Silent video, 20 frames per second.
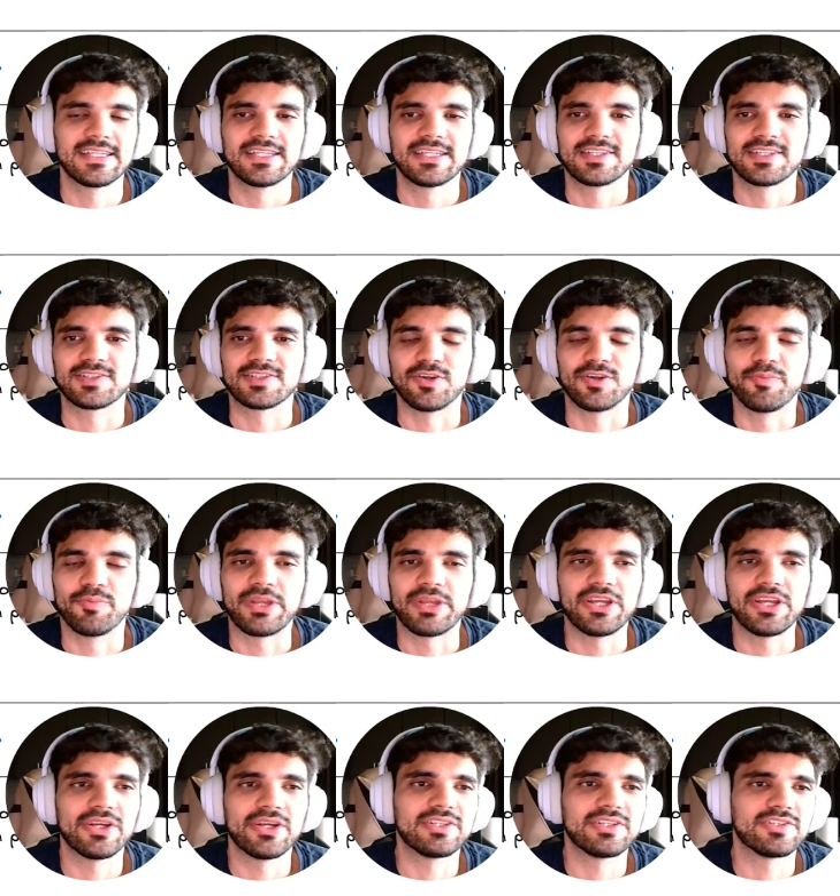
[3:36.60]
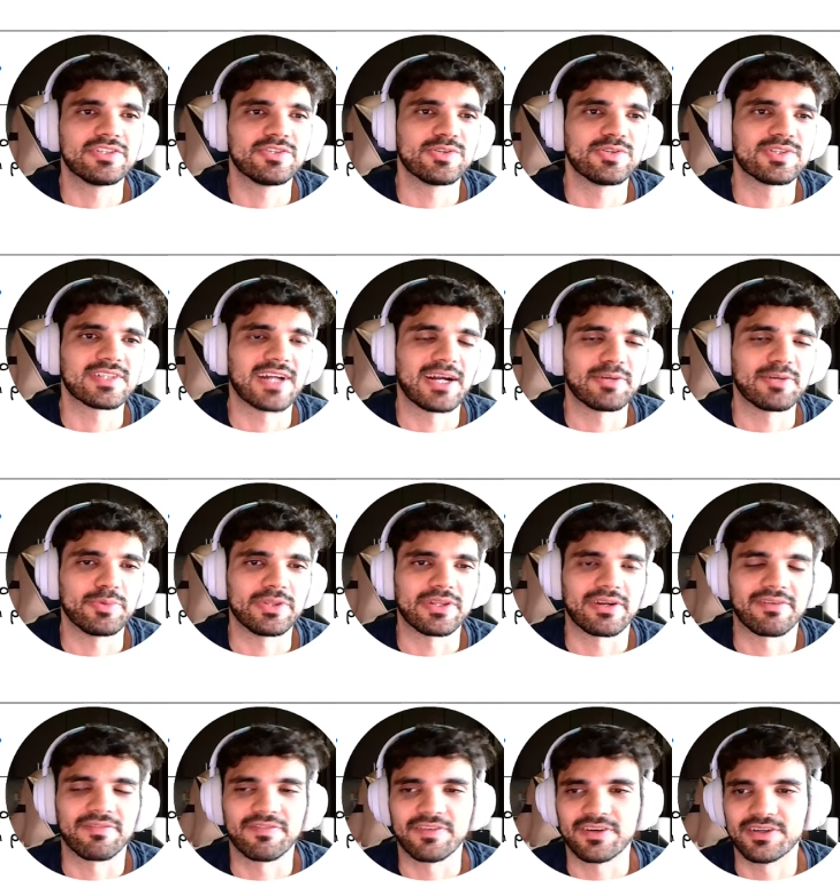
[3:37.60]
So it'll be good to start with
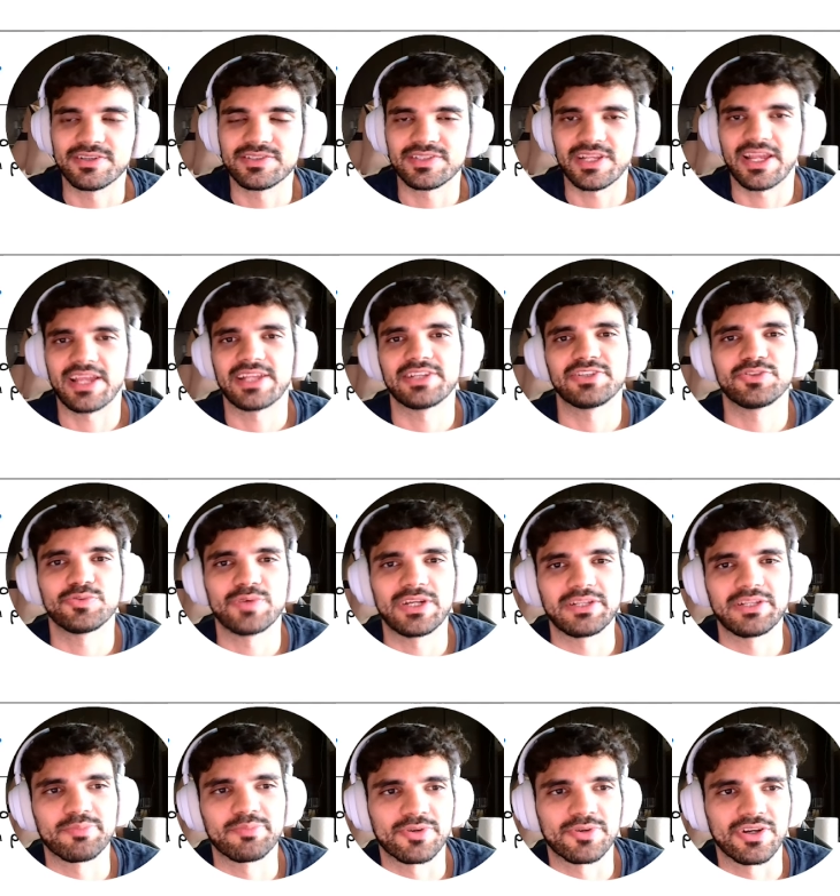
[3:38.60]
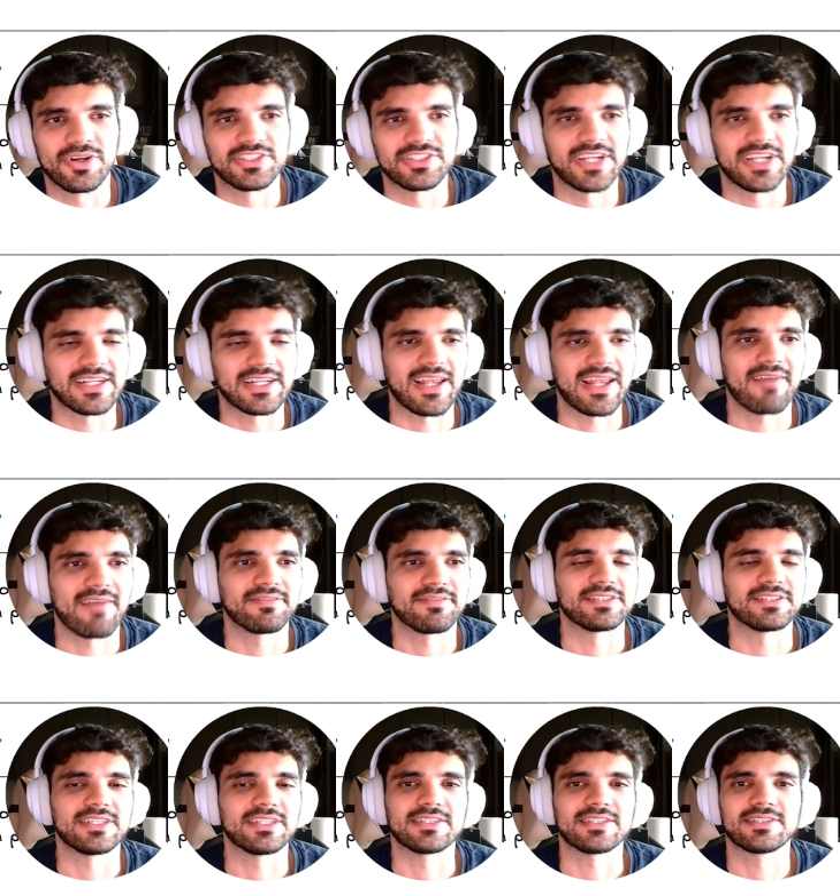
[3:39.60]
our first end-to-end project after
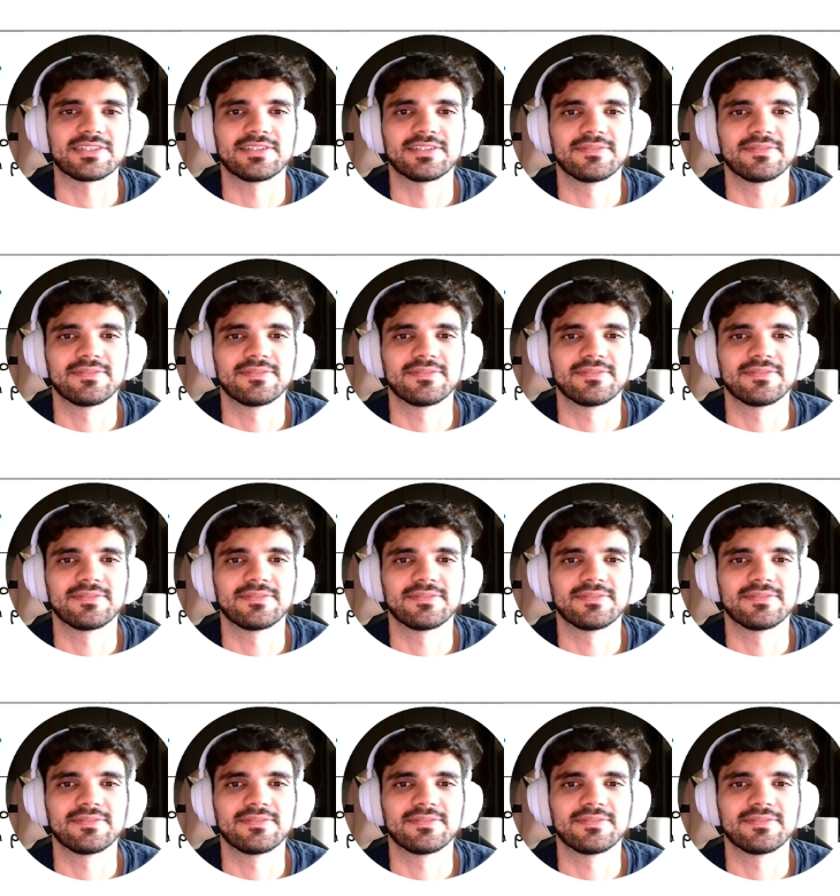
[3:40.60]
this.